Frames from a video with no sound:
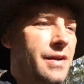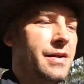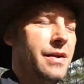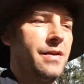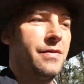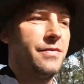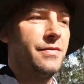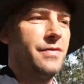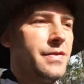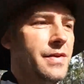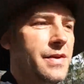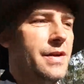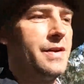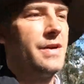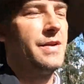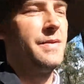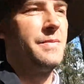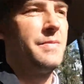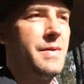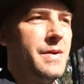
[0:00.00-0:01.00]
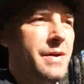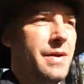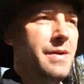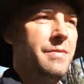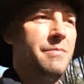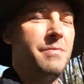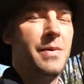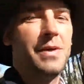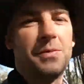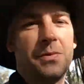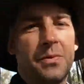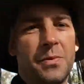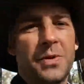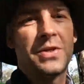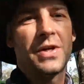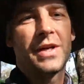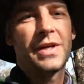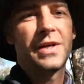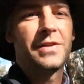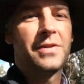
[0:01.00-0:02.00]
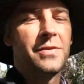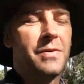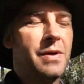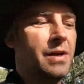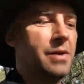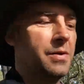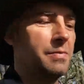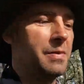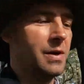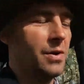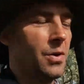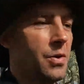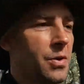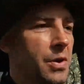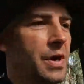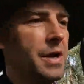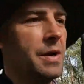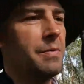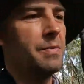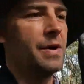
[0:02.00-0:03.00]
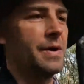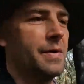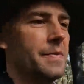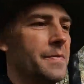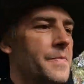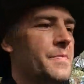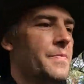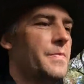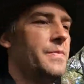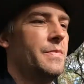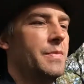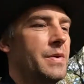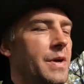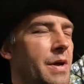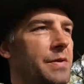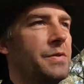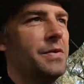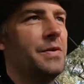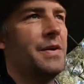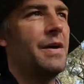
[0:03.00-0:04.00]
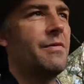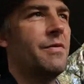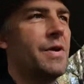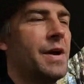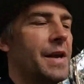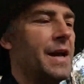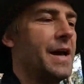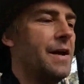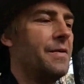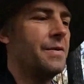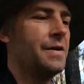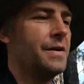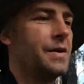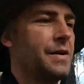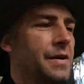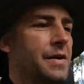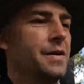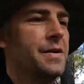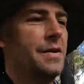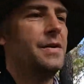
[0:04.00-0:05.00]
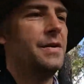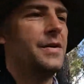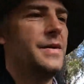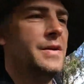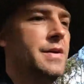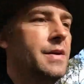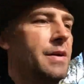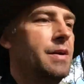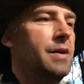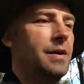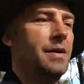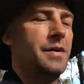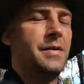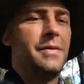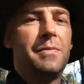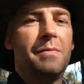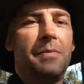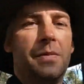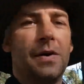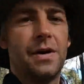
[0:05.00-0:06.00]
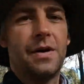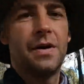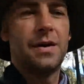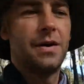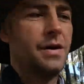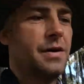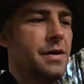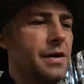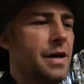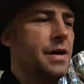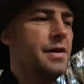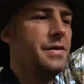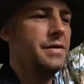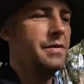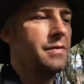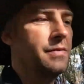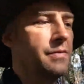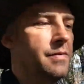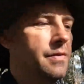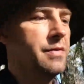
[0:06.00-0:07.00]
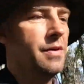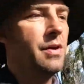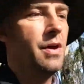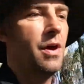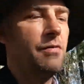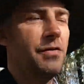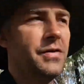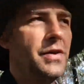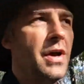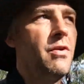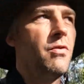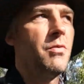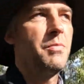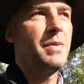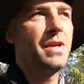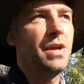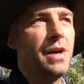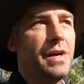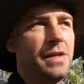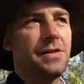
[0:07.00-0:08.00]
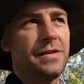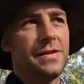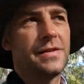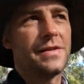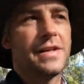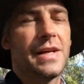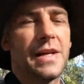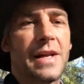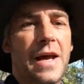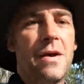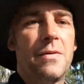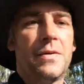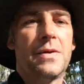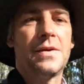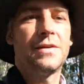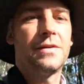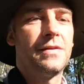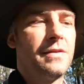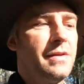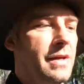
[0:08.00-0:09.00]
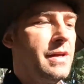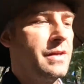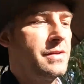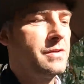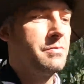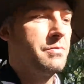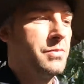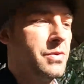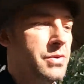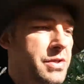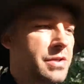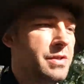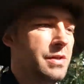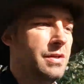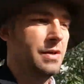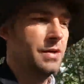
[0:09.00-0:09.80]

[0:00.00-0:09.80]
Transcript: kind of makes me wish I could do a little bit longer, but can't do that right now. But yeah, overnight will be nice just to get out and get some bush